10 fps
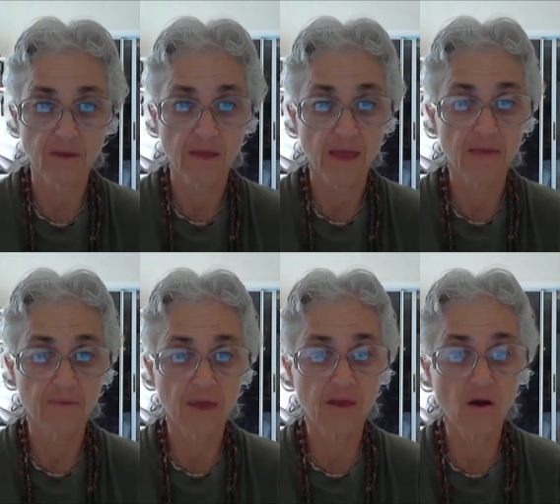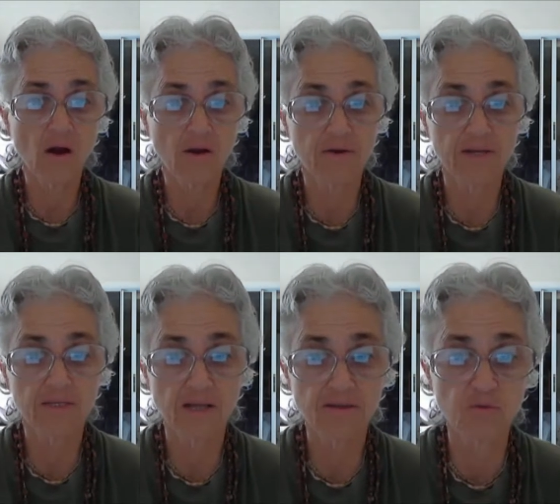And they are
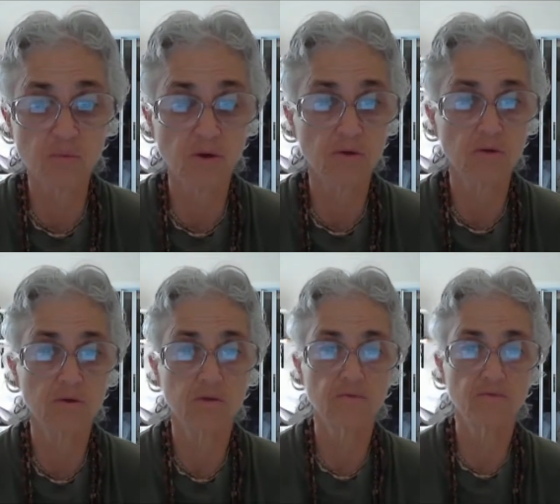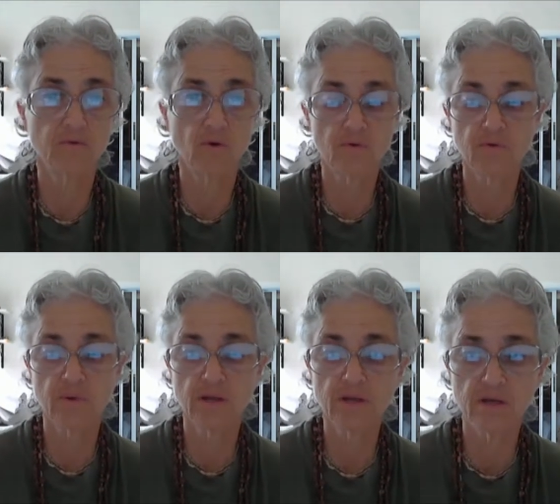accessible. If you go to
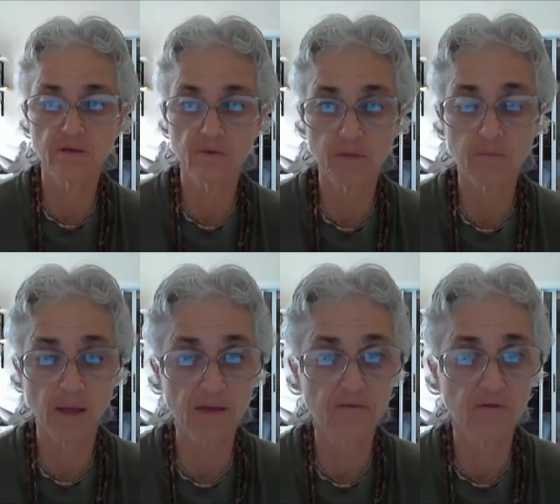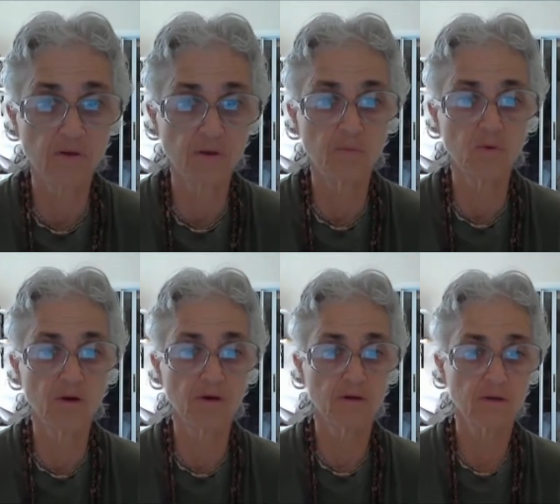India, you can bathe in the Yamuna.